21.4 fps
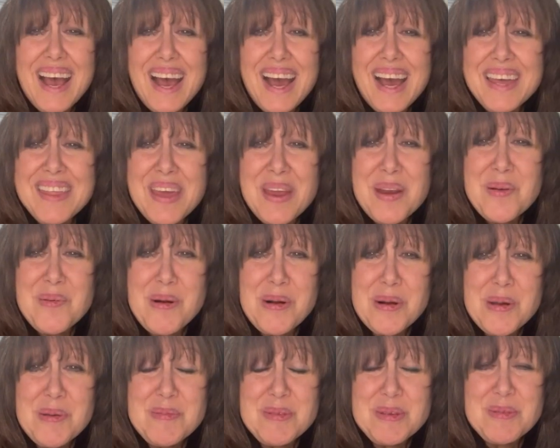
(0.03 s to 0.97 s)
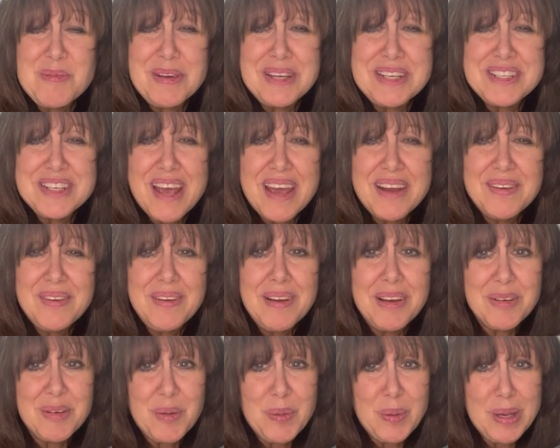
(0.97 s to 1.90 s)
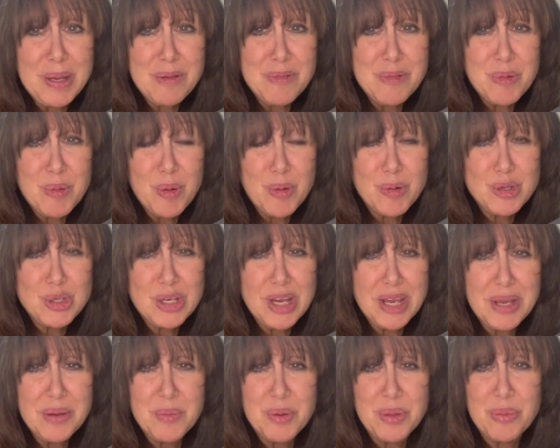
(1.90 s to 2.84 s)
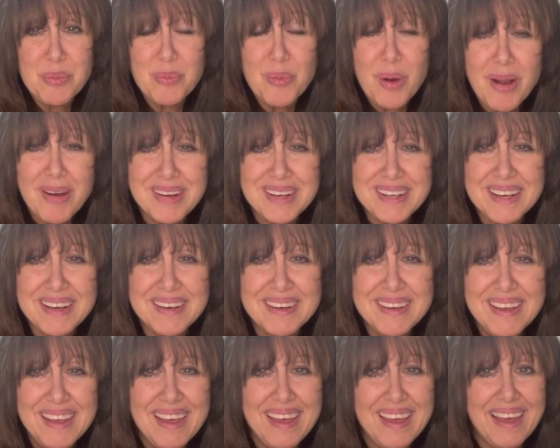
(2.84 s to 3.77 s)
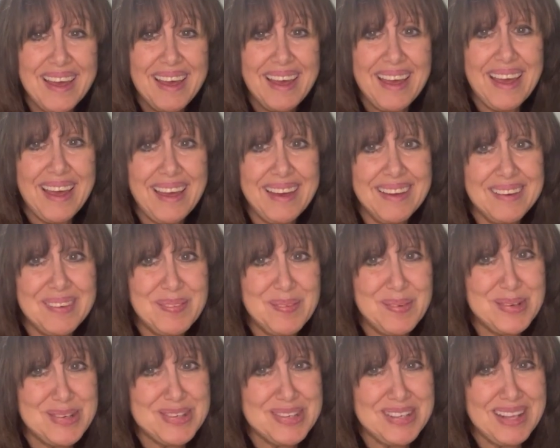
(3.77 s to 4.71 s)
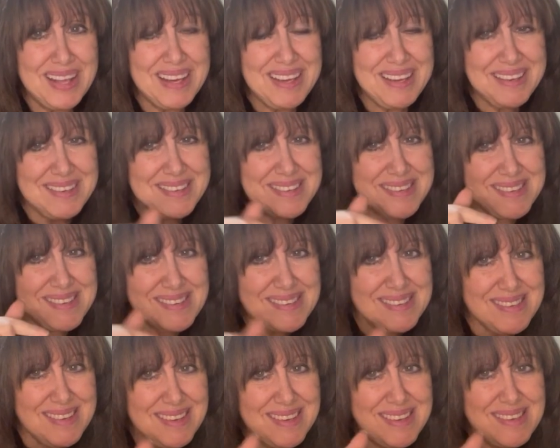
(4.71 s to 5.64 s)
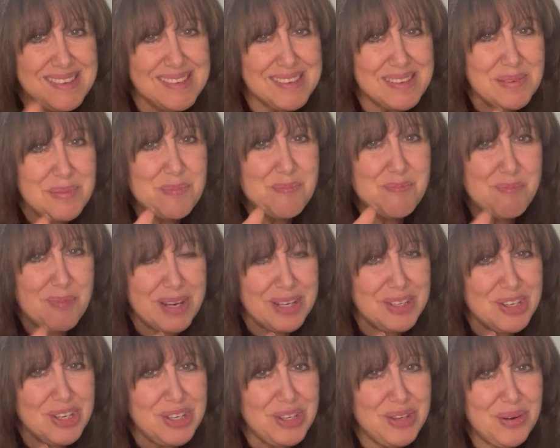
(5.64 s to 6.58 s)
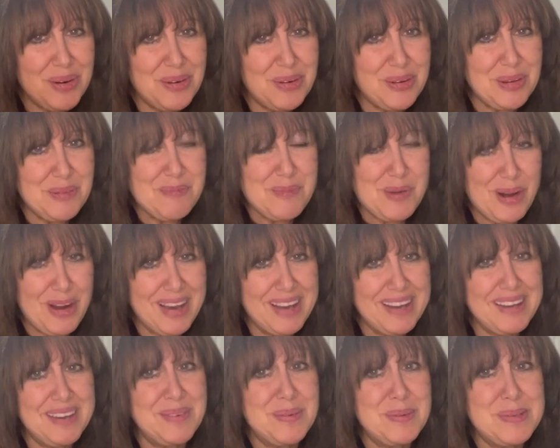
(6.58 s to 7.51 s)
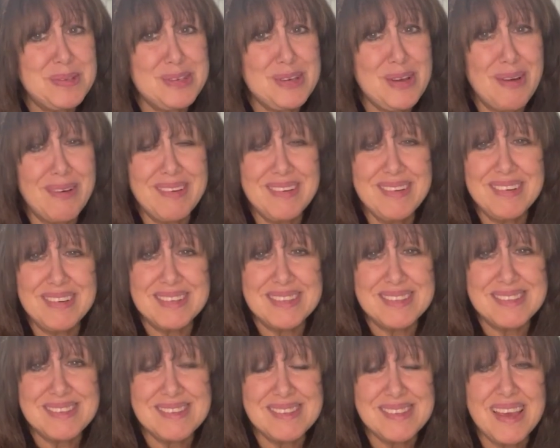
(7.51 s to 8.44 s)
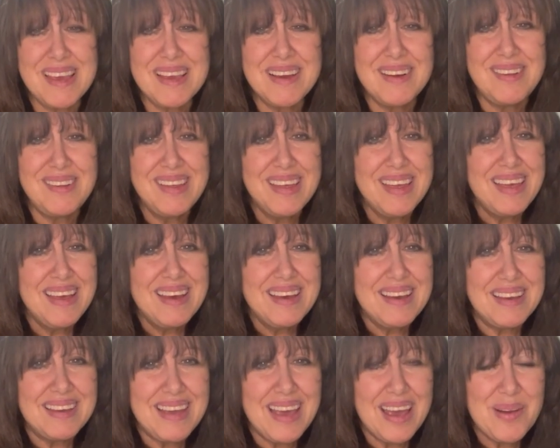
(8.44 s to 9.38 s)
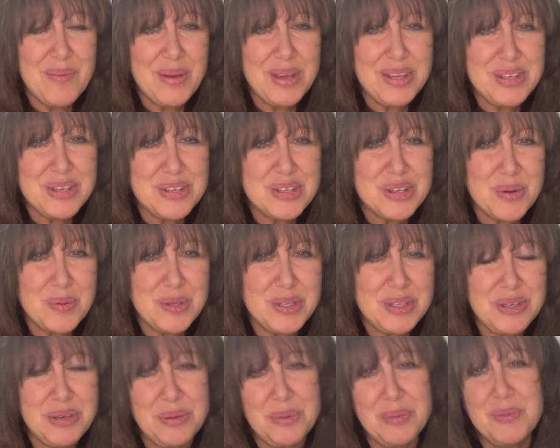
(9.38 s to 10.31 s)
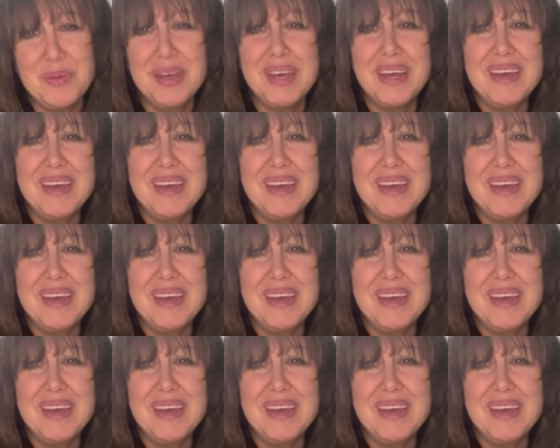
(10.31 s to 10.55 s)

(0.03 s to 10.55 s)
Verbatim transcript: Hi there, welcome to my channel. I'm Creative Crochet with Rhonda, and would you like to see some budget yarn I bought? It was yarn on sale. I can't wait to show it to you.